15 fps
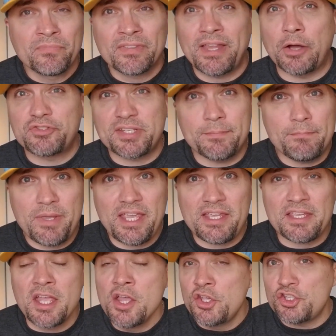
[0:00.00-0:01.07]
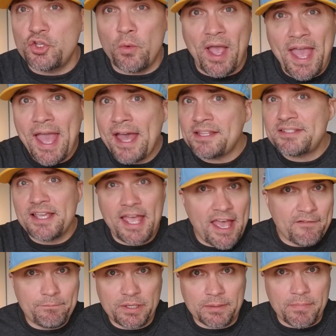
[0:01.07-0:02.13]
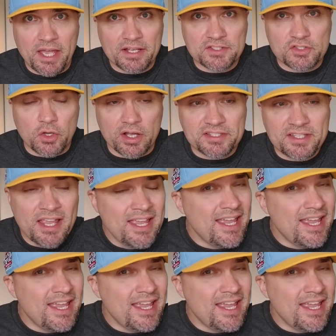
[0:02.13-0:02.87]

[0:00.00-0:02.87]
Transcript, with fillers: Now to me, you had to have Big Mac sauce